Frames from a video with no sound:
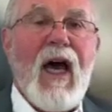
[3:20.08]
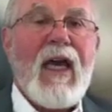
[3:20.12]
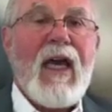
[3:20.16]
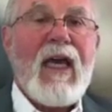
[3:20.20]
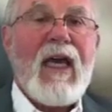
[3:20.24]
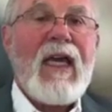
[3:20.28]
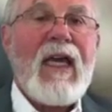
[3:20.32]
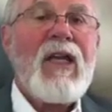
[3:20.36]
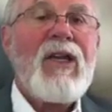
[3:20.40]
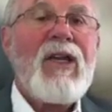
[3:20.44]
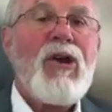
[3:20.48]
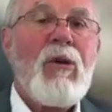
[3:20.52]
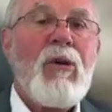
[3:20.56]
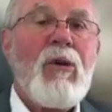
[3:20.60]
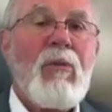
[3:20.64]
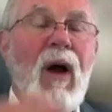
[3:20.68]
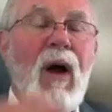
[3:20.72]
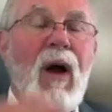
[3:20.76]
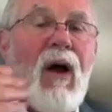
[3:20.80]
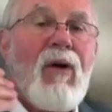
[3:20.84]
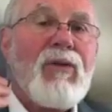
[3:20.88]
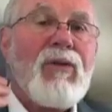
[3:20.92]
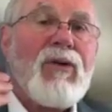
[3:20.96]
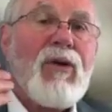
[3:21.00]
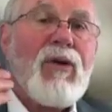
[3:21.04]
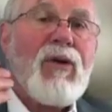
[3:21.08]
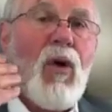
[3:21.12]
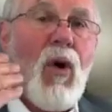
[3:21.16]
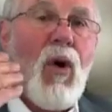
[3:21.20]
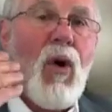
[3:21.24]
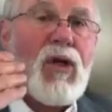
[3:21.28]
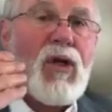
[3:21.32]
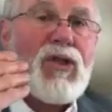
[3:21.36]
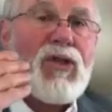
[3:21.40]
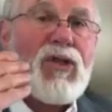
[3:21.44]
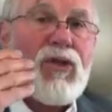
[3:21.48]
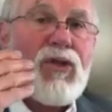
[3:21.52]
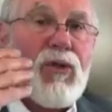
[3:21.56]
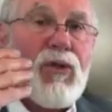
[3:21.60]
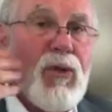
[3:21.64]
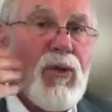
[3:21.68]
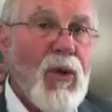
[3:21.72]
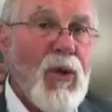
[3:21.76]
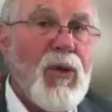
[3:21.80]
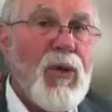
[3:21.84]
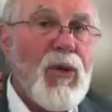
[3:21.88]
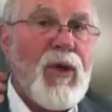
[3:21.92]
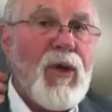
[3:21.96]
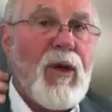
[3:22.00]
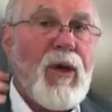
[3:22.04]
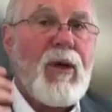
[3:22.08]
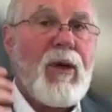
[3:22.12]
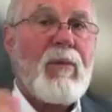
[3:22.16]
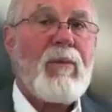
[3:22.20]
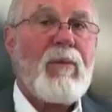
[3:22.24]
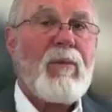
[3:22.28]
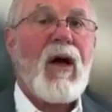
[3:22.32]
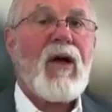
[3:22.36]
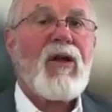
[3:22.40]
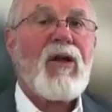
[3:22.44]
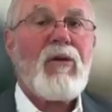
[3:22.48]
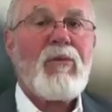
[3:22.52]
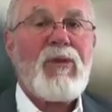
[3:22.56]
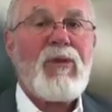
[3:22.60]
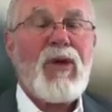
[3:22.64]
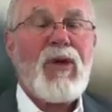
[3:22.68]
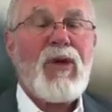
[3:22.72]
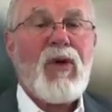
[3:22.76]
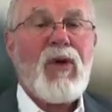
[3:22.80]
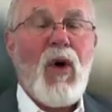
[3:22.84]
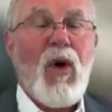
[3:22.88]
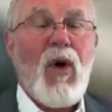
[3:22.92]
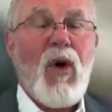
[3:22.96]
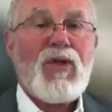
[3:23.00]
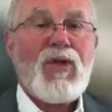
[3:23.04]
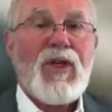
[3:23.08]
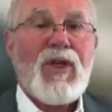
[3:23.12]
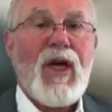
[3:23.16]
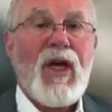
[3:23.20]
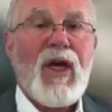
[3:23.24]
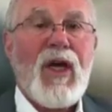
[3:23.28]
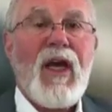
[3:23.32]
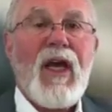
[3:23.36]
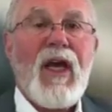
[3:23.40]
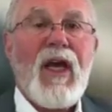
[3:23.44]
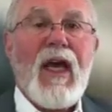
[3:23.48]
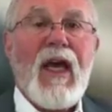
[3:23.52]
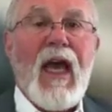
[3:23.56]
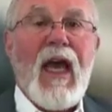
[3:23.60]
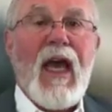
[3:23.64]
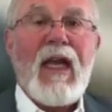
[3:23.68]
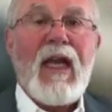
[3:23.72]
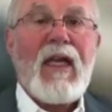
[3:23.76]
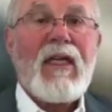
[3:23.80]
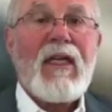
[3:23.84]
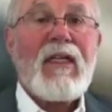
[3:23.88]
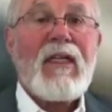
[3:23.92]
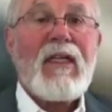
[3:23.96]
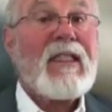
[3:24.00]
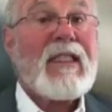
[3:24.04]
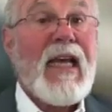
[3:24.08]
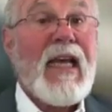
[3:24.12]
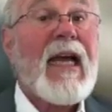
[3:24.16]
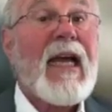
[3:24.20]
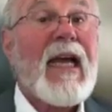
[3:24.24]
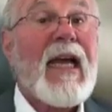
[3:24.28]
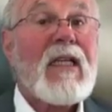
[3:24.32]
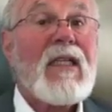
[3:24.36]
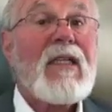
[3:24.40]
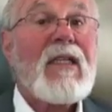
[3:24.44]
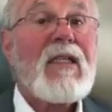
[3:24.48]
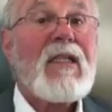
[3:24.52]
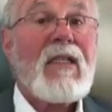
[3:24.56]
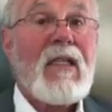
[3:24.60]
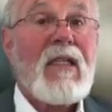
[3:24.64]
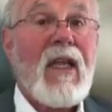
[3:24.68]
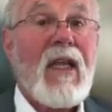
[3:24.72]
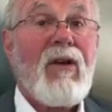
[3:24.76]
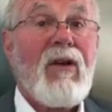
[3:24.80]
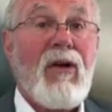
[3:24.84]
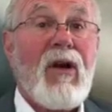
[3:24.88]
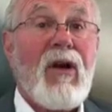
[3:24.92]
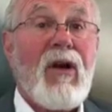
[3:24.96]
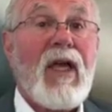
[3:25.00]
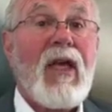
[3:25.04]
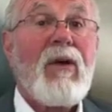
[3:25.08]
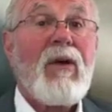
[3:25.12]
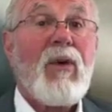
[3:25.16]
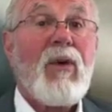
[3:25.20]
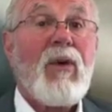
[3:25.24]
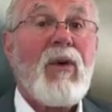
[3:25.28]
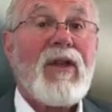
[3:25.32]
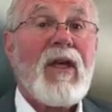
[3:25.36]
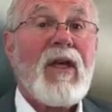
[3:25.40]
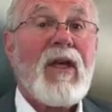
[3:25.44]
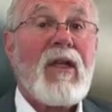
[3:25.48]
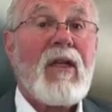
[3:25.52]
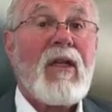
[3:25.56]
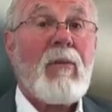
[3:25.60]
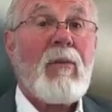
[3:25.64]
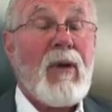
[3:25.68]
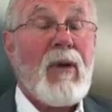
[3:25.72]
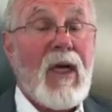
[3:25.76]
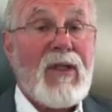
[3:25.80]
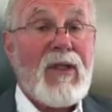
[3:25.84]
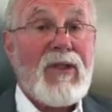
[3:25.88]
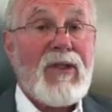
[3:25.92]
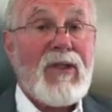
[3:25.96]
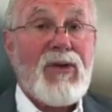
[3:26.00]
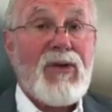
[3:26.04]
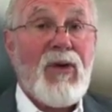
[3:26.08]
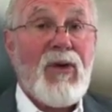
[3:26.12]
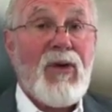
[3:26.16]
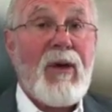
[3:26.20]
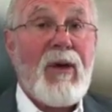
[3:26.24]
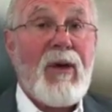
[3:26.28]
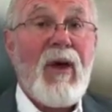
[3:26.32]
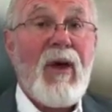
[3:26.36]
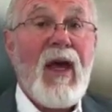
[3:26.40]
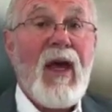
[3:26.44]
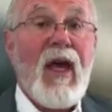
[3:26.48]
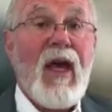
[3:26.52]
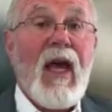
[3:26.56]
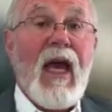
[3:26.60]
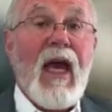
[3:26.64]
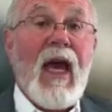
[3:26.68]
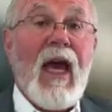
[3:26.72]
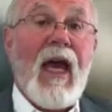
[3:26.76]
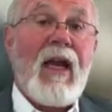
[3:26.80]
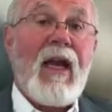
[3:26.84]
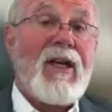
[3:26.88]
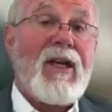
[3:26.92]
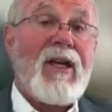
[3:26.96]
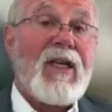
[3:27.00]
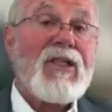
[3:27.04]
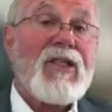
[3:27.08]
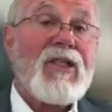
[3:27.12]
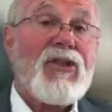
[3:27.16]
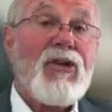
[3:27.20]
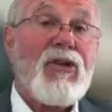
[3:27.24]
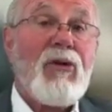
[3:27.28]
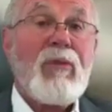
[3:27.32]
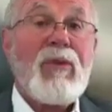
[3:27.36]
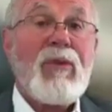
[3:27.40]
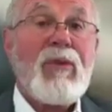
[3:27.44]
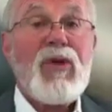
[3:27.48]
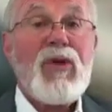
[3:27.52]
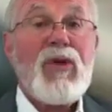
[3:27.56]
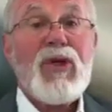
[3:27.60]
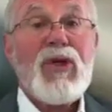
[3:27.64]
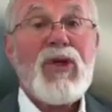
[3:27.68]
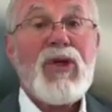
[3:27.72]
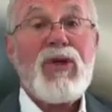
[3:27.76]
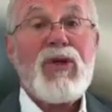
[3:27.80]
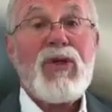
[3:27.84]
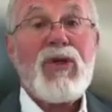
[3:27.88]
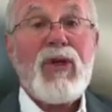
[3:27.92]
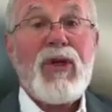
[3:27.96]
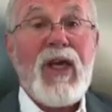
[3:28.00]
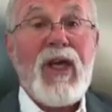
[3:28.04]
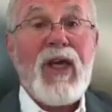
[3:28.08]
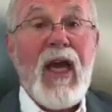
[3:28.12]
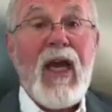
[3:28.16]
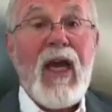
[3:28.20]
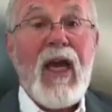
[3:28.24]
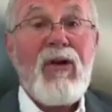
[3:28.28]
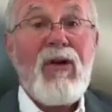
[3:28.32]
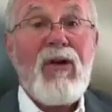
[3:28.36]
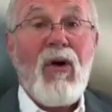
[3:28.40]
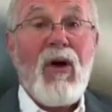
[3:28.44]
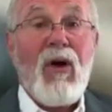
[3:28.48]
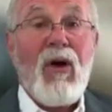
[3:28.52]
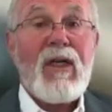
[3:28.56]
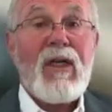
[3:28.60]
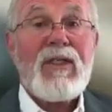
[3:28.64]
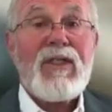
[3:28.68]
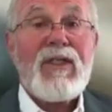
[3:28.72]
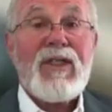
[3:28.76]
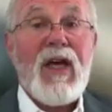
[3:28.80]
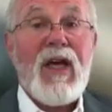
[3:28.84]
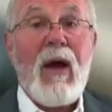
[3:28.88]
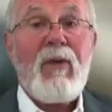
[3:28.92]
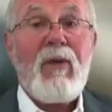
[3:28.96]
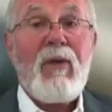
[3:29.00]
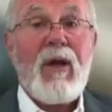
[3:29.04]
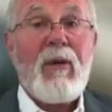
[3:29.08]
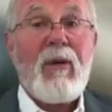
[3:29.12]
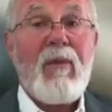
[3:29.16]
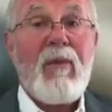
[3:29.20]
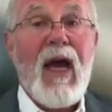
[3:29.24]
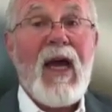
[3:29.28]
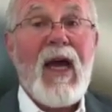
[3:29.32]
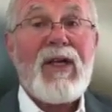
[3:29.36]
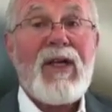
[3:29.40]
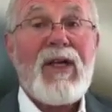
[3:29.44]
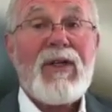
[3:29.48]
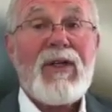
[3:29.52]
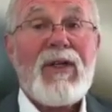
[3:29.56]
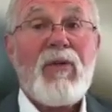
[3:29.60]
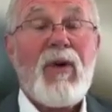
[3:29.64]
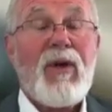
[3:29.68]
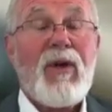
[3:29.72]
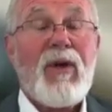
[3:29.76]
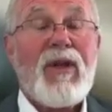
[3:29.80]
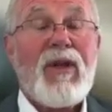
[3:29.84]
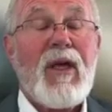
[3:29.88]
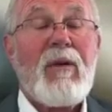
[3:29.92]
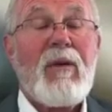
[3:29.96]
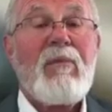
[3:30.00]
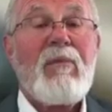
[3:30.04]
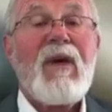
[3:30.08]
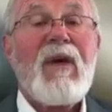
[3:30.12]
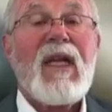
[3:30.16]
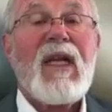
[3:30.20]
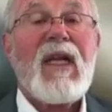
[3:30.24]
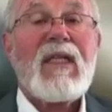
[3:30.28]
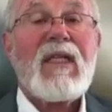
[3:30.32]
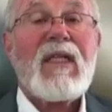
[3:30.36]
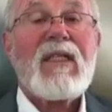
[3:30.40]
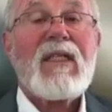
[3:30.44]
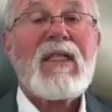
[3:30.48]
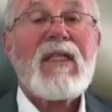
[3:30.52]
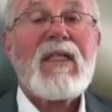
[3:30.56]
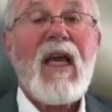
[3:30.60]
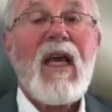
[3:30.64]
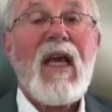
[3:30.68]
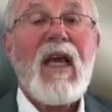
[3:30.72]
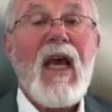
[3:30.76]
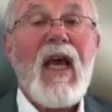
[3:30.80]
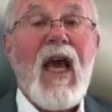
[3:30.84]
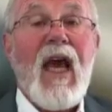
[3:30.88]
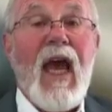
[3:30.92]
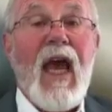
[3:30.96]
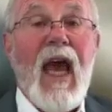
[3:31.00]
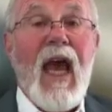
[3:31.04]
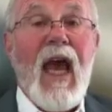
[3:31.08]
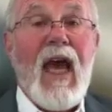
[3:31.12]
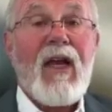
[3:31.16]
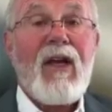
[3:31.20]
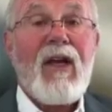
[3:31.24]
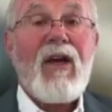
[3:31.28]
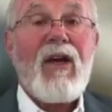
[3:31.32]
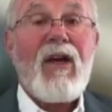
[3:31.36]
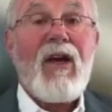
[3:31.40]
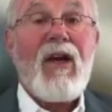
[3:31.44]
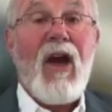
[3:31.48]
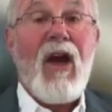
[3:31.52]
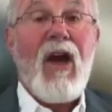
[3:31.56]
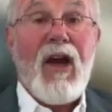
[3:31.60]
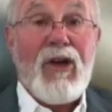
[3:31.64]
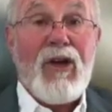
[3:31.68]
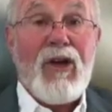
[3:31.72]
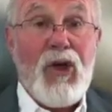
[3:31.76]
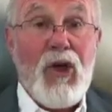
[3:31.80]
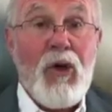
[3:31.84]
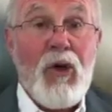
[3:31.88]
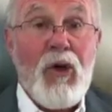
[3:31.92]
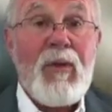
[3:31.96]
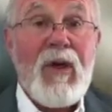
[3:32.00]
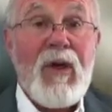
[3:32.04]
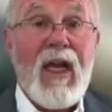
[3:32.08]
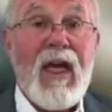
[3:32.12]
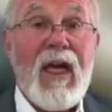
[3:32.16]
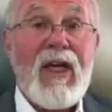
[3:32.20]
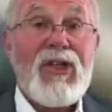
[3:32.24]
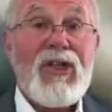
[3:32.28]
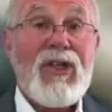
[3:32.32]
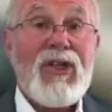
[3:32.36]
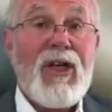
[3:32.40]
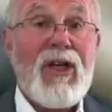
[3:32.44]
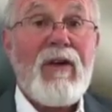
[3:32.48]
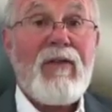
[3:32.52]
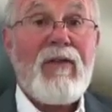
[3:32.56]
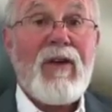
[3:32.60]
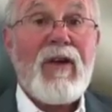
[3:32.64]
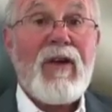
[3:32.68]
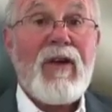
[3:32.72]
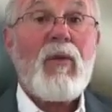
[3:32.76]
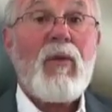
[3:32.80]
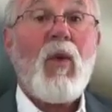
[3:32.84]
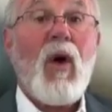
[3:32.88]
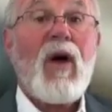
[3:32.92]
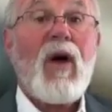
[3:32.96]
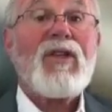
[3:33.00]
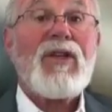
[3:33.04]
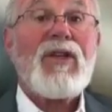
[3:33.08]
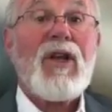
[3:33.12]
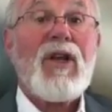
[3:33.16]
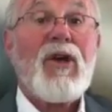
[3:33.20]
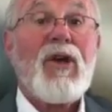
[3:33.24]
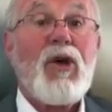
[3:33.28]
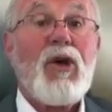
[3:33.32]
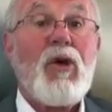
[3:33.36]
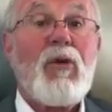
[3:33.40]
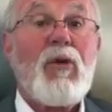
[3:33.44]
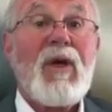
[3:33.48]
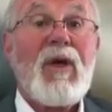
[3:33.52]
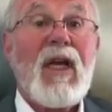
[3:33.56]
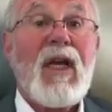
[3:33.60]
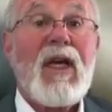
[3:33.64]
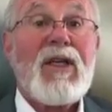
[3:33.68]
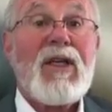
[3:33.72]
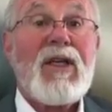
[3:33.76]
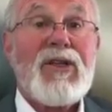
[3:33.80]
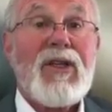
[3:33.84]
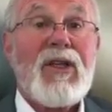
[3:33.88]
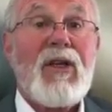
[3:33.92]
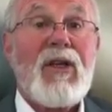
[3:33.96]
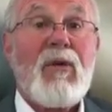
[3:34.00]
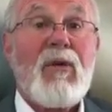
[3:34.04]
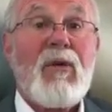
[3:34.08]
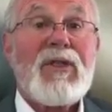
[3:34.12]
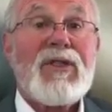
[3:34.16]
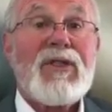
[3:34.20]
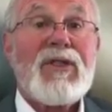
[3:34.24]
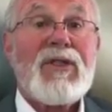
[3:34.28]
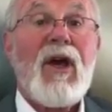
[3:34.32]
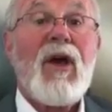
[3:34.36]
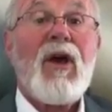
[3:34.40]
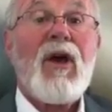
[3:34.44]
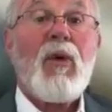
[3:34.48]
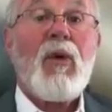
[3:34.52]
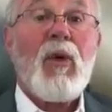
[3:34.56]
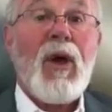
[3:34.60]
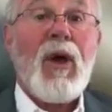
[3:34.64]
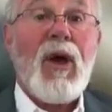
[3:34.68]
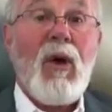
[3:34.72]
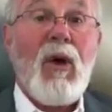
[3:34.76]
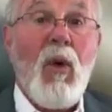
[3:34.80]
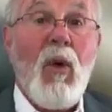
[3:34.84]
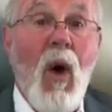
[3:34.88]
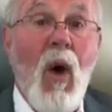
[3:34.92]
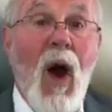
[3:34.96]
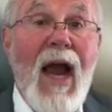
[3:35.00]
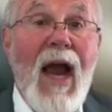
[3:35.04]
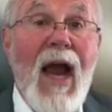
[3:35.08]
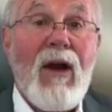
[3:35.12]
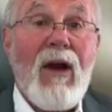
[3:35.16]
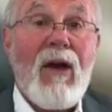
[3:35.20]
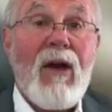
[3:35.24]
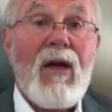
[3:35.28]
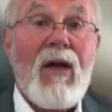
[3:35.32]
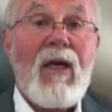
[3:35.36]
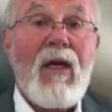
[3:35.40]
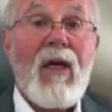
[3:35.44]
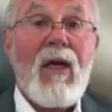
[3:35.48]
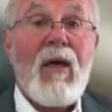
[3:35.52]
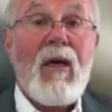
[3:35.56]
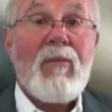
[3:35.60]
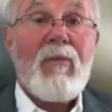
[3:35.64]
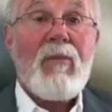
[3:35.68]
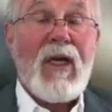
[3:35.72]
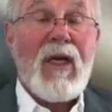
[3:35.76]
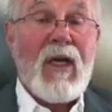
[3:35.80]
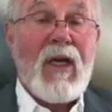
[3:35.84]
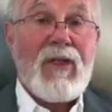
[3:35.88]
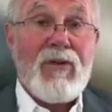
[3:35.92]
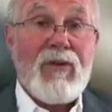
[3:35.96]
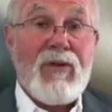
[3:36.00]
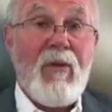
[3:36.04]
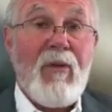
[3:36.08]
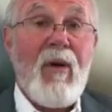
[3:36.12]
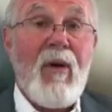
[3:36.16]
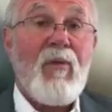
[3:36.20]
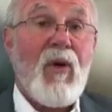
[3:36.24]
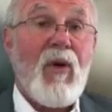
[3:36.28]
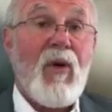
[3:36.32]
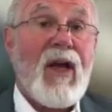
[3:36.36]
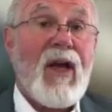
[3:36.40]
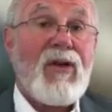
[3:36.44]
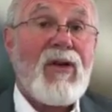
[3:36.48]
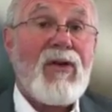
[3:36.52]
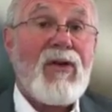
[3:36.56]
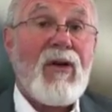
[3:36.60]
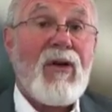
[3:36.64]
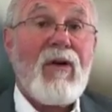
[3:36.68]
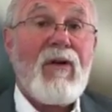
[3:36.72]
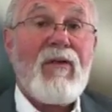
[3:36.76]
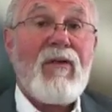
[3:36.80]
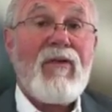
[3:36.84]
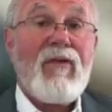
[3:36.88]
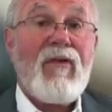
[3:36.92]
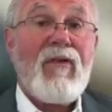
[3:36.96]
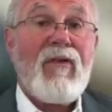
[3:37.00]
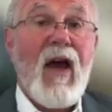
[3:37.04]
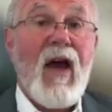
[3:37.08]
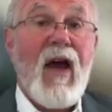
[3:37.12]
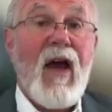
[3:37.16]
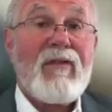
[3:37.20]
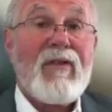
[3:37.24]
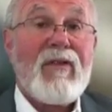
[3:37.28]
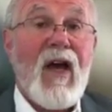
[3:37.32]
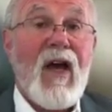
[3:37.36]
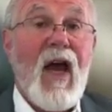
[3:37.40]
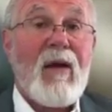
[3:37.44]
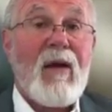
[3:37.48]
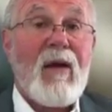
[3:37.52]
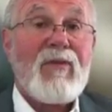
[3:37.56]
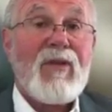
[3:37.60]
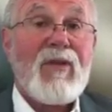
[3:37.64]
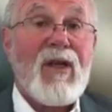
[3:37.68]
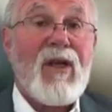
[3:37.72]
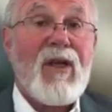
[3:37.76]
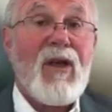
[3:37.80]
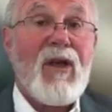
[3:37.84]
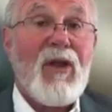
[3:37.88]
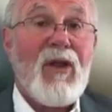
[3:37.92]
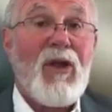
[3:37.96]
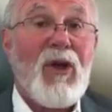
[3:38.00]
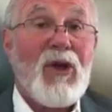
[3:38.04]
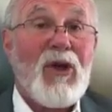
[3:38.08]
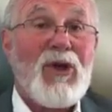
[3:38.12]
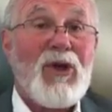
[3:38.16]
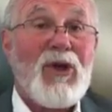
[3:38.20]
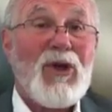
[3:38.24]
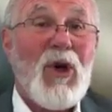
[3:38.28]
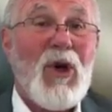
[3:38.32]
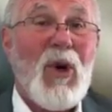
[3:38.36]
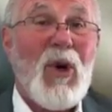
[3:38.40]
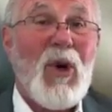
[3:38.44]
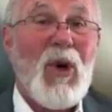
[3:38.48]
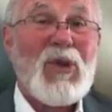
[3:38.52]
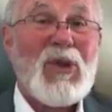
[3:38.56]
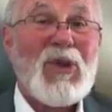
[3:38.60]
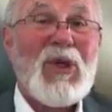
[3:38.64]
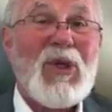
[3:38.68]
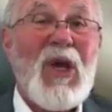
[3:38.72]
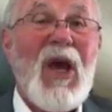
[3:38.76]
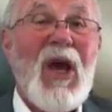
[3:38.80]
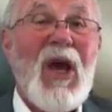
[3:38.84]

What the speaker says: in your mouth, of course, through the buccal mucosa, and in seconds, literally within the bloodstream, and distribution to the end organs, I would imagine within minutes, and accumulation, if it was an accumulation that was required, because remember, I took 5 times the dose,